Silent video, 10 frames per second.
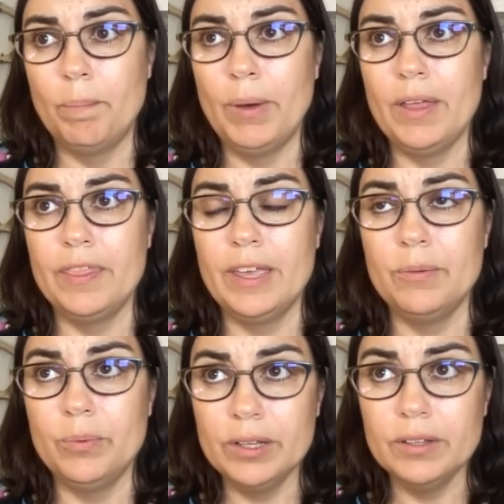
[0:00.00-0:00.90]
but they
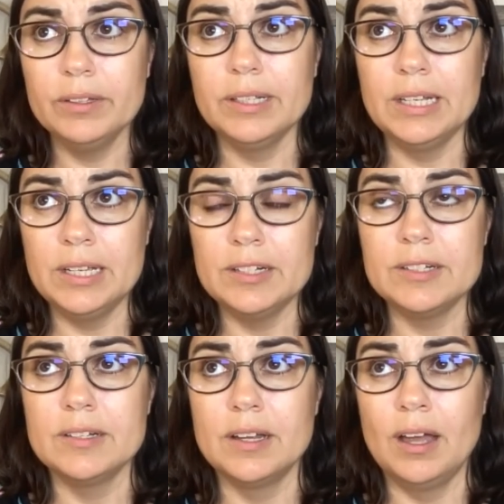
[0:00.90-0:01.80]
will
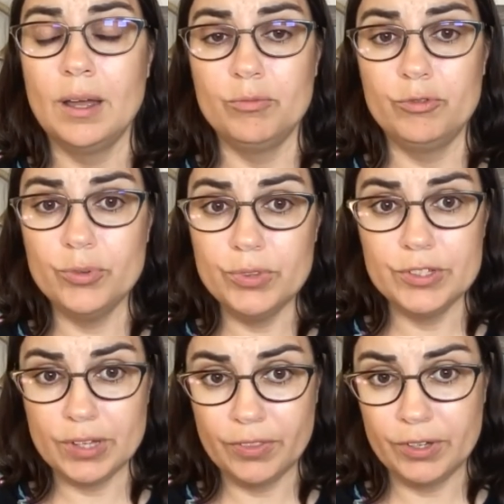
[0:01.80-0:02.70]
eat um, food
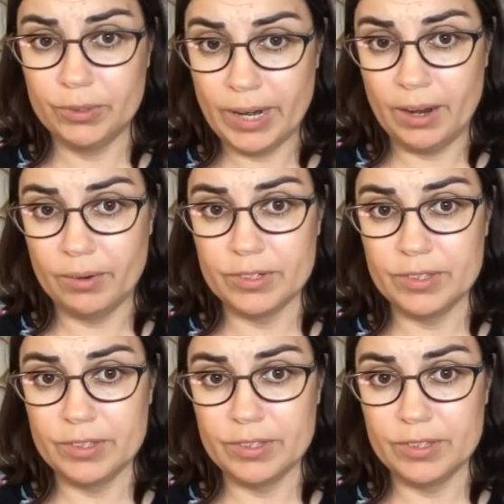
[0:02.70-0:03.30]
that's on the ground.